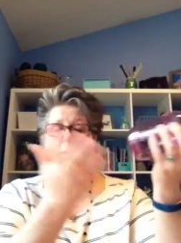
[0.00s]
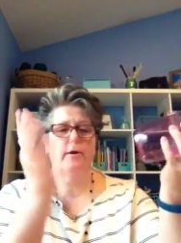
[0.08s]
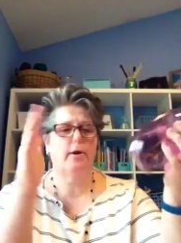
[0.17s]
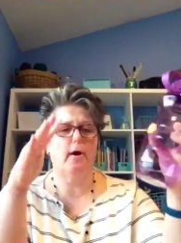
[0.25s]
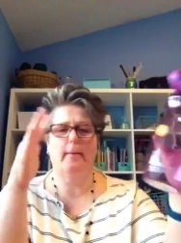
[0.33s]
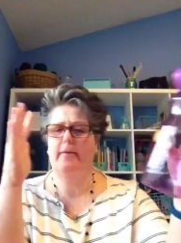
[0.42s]

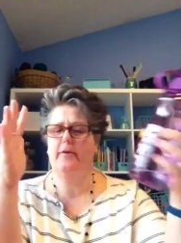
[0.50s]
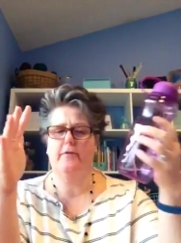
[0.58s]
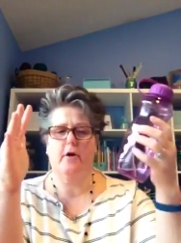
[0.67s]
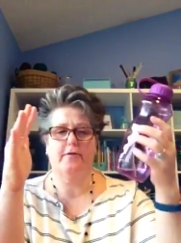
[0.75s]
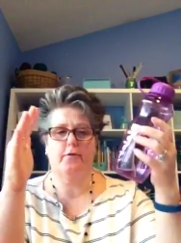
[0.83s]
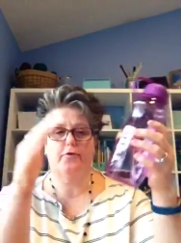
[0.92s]
You know, I mean, there's
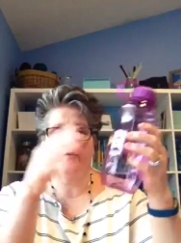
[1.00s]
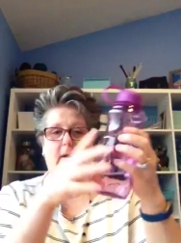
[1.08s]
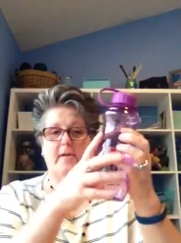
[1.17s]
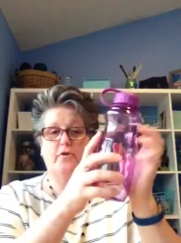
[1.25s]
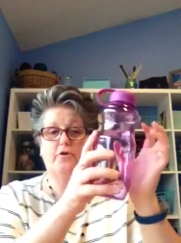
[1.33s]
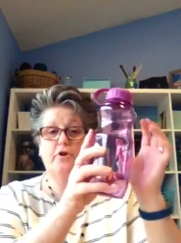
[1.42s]
all sorts of
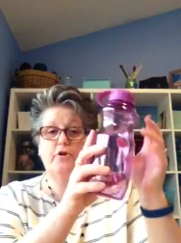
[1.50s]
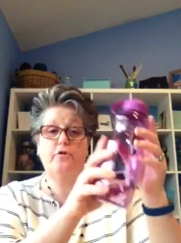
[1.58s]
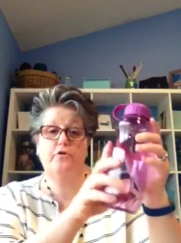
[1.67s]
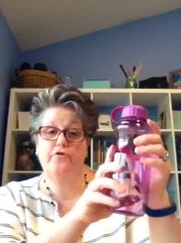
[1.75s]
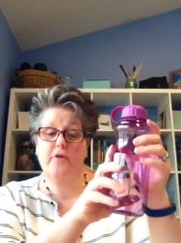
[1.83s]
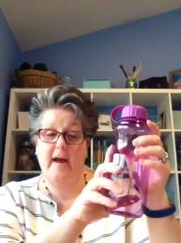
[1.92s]
ways. Or do you
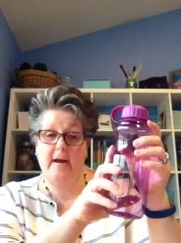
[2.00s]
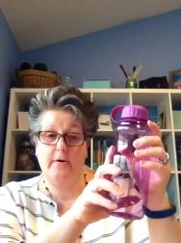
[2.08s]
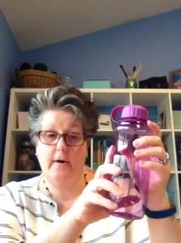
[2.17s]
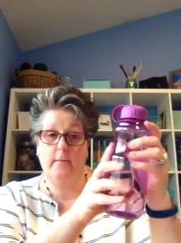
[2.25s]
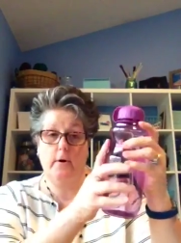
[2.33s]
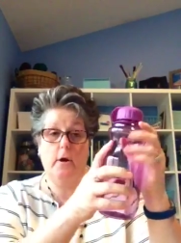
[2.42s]
use dry
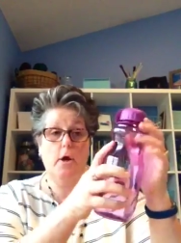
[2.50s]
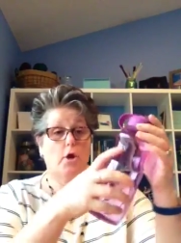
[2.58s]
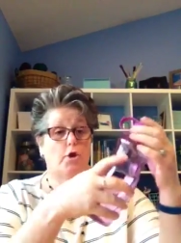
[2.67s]
creamer?